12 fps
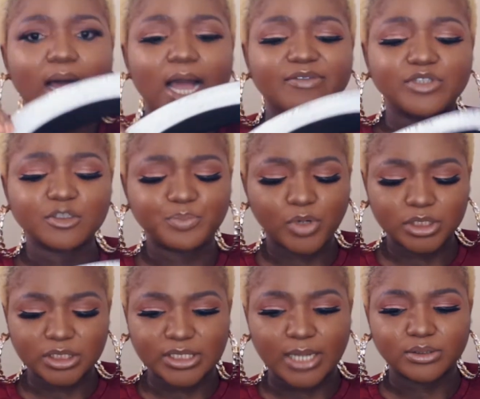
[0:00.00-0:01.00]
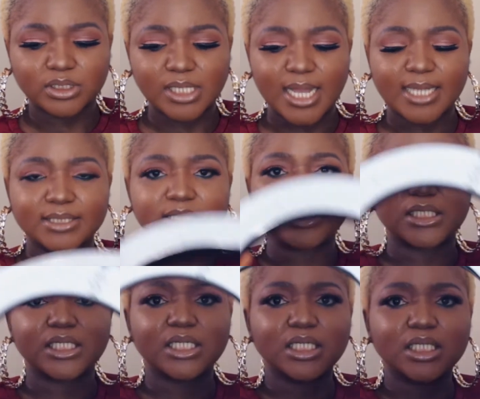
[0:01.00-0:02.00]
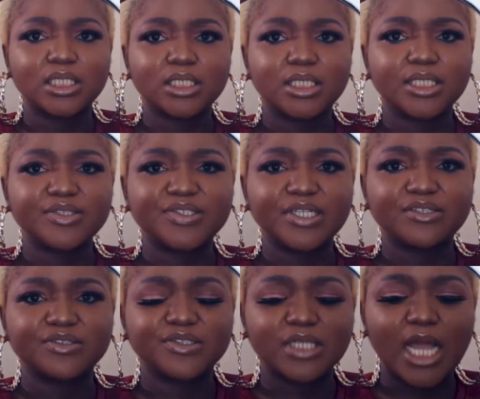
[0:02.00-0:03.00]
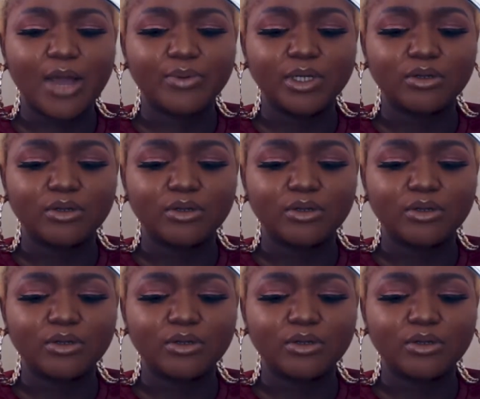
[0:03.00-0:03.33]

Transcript: I've just brought it out and this is how it